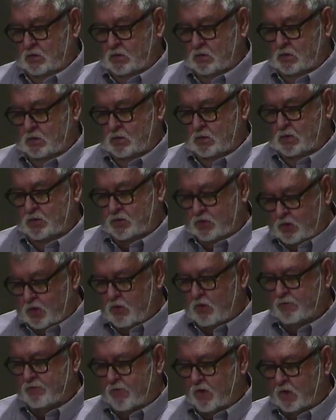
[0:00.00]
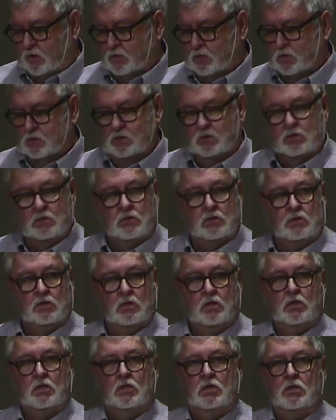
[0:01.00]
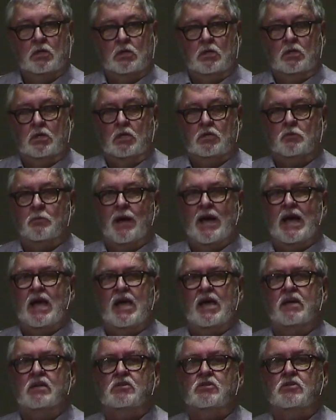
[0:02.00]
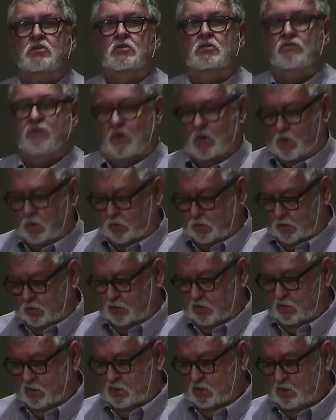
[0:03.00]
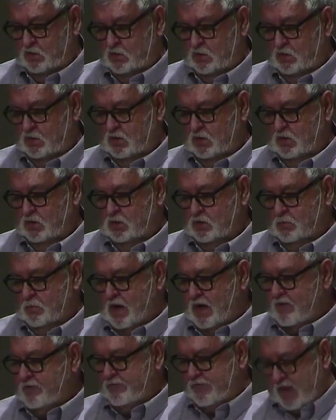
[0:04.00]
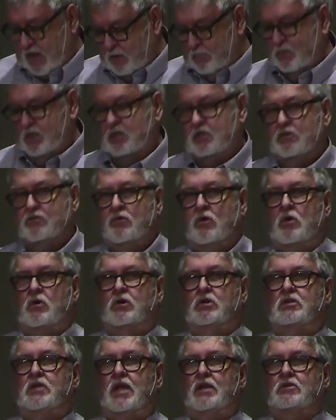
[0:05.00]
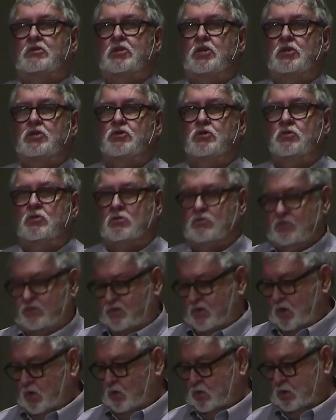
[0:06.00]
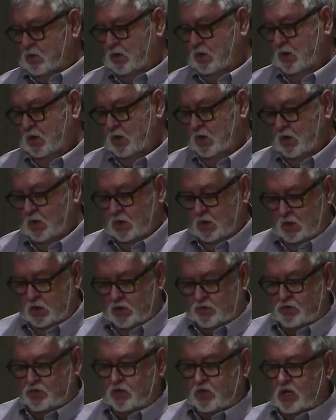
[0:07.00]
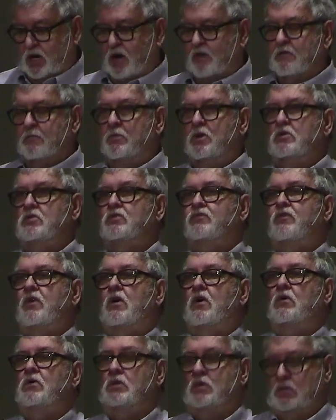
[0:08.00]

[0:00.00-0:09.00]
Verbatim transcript: It's their fault. It's my ex's fault. It's my family's fault. It's that teacher's fault. It's the government's fault.